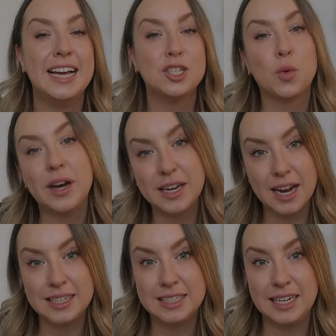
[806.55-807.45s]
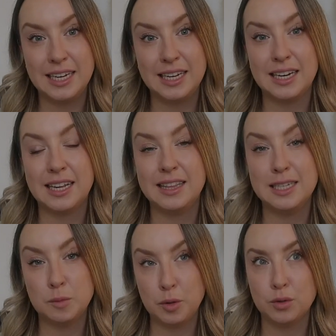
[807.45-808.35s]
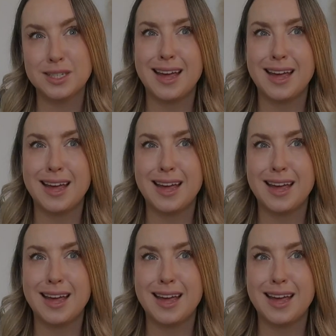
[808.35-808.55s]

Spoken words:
in 2019, these boots,